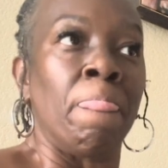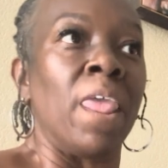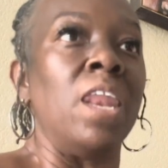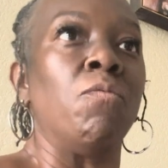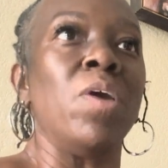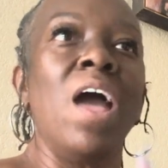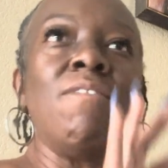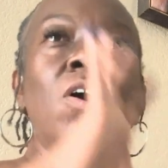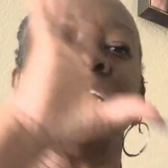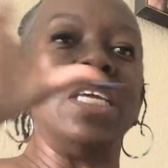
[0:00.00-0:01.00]
And if we have
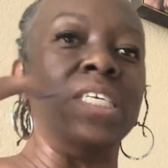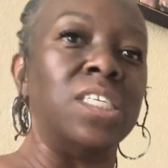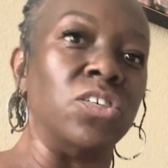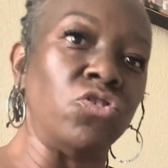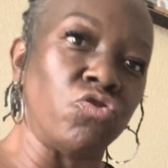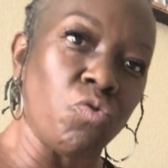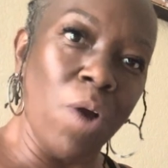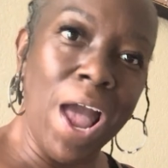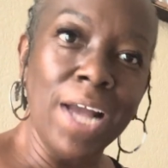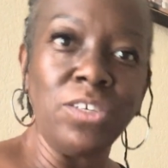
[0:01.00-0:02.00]
all of these
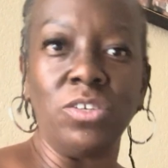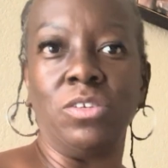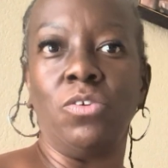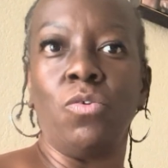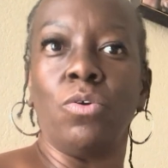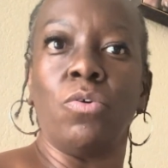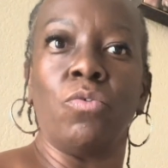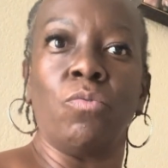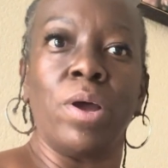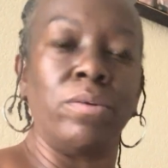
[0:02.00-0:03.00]
distractions going on
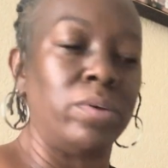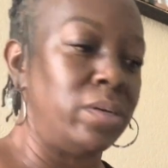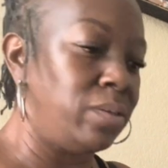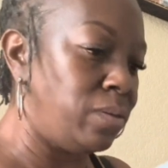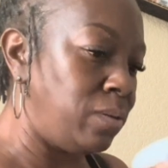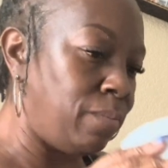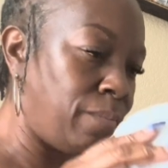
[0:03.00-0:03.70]
around us,